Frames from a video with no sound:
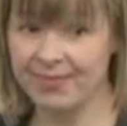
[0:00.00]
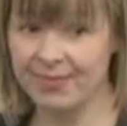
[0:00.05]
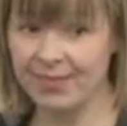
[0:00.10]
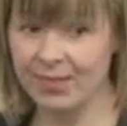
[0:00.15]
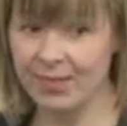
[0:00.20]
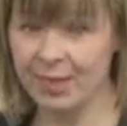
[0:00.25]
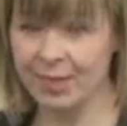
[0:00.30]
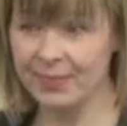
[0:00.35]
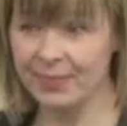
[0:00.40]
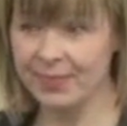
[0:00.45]

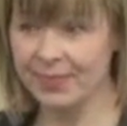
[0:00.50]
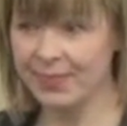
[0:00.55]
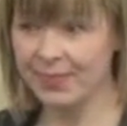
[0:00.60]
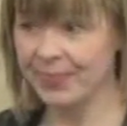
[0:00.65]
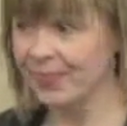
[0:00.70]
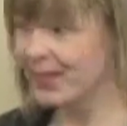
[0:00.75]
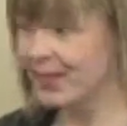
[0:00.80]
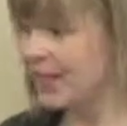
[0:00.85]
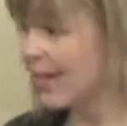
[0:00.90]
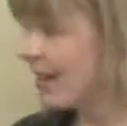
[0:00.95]
Right?
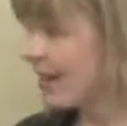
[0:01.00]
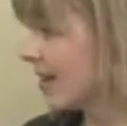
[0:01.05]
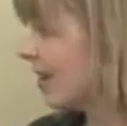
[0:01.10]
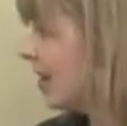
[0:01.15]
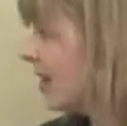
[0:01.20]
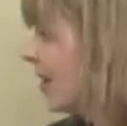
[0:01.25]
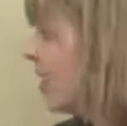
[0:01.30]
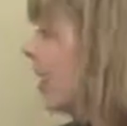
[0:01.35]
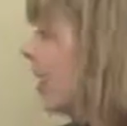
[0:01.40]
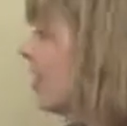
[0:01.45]

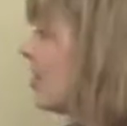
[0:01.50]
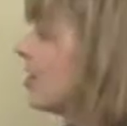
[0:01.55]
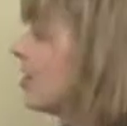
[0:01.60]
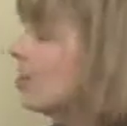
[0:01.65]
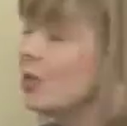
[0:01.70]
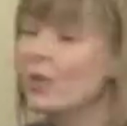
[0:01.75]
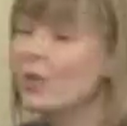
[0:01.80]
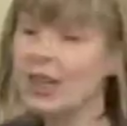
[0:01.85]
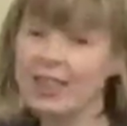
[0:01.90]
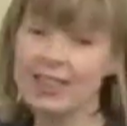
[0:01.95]

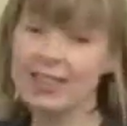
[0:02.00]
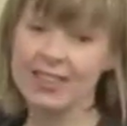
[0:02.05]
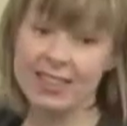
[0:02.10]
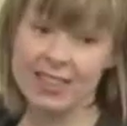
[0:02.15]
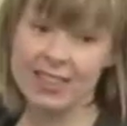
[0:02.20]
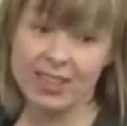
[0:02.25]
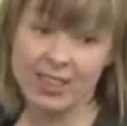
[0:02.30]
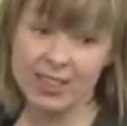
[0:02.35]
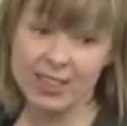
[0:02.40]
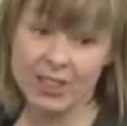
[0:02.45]
You guys
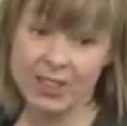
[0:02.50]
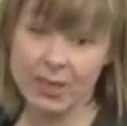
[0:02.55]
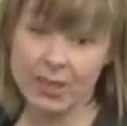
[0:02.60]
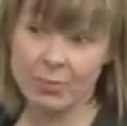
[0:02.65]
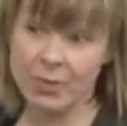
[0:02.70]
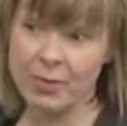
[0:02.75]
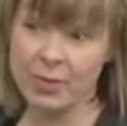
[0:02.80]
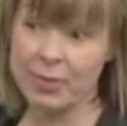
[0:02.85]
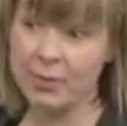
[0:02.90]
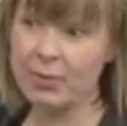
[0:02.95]
did a good
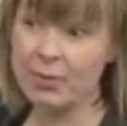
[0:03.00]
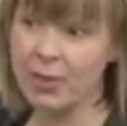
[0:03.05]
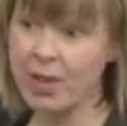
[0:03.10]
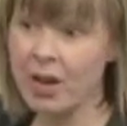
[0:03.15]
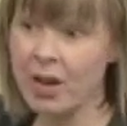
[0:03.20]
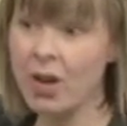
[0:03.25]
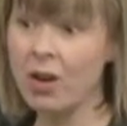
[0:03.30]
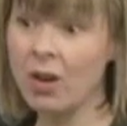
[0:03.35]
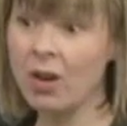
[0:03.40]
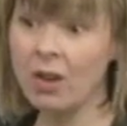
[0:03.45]
job
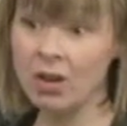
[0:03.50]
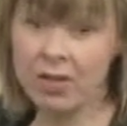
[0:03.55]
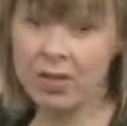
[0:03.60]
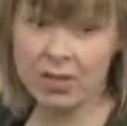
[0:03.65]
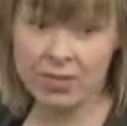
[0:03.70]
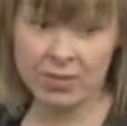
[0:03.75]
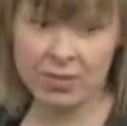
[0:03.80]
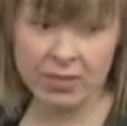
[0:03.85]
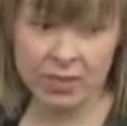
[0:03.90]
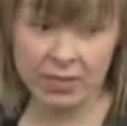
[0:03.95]
remembering
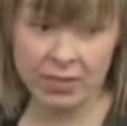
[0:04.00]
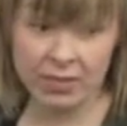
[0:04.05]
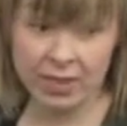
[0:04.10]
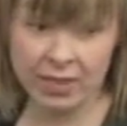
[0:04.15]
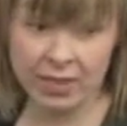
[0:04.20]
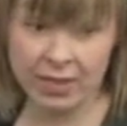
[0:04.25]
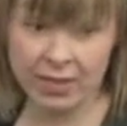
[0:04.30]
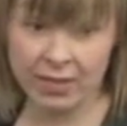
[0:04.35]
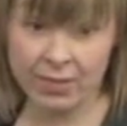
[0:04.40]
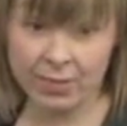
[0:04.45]
all those irregular